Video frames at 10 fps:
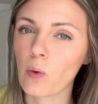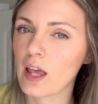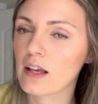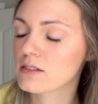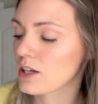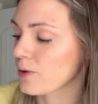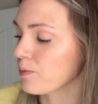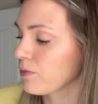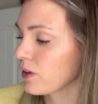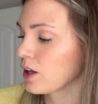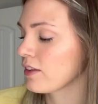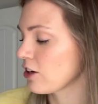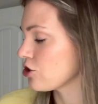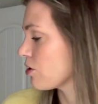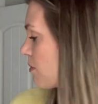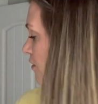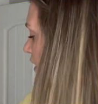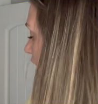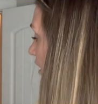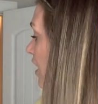week, so that should be
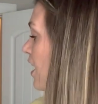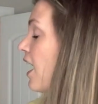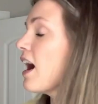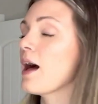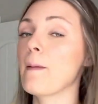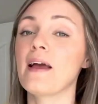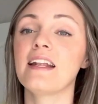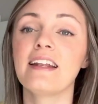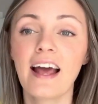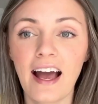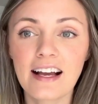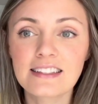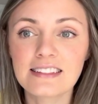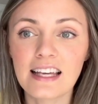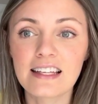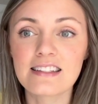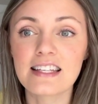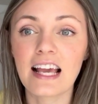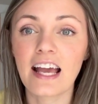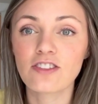fine. Um, and next is
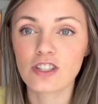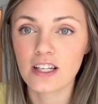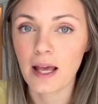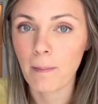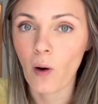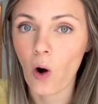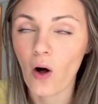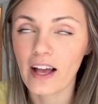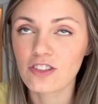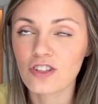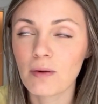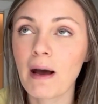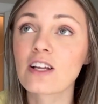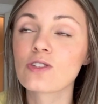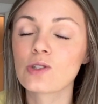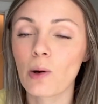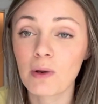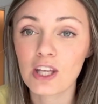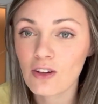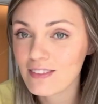the H and M haul. H and M has so
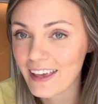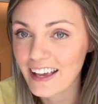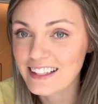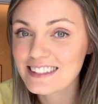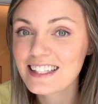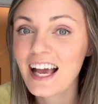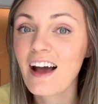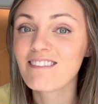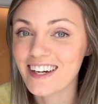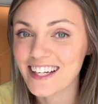many cute things. Very